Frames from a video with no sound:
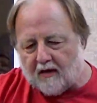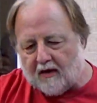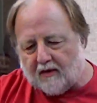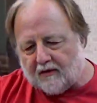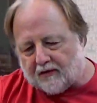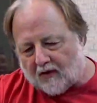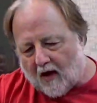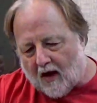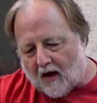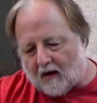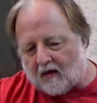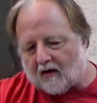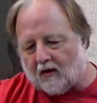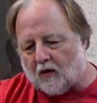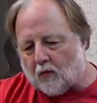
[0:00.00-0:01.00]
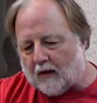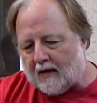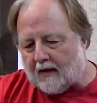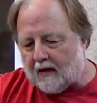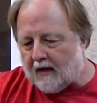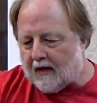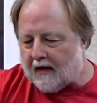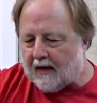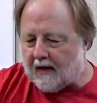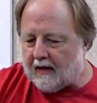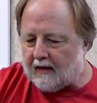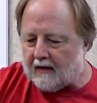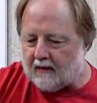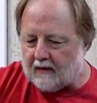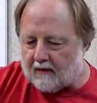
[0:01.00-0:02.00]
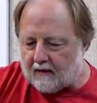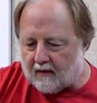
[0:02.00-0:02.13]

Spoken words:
is all that we need.